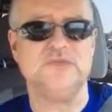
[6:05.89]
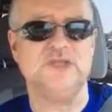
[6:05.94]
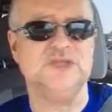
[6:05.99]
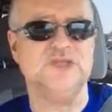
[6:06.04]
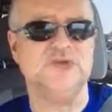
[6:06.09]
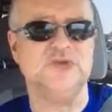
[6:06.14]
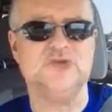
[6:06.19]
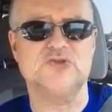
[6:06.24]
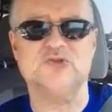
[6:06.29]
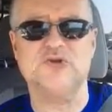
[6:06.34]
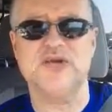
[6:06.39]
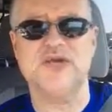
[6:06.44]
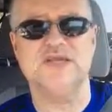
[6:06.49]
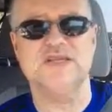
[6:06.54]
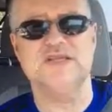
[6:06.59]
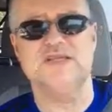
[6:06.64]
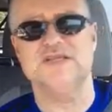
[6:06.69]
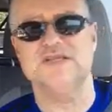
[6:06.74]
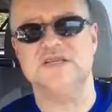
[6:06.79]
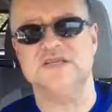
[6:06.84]
So it's great,
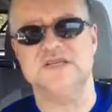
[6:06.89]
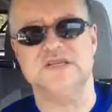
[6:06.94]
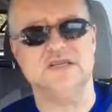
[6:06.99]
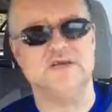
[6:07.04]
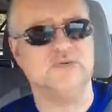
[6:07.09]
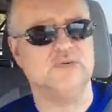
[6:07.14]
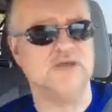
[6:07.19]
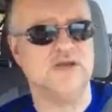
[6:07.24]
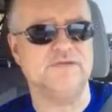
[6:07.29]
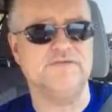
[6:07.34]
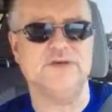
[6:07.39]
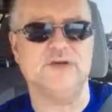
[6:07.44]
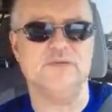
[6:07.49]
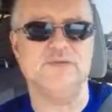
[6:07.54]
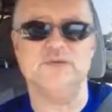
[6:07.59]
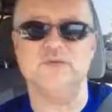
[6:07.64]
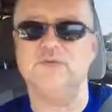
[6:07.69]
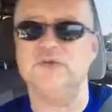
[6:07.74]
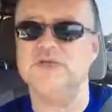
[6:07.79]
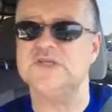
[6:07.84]
and then say, Dale, we'll have you
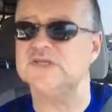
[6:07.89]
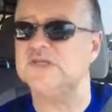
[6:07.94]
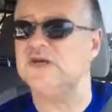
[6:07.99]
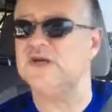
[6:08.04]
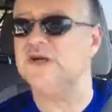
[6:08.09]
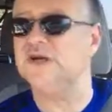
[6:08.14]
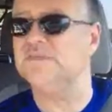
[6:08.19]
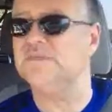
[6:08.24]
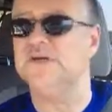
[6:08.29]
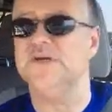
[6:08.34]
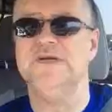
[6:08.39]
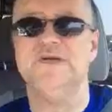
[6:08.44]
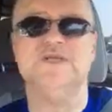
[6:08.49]
out in a week's time.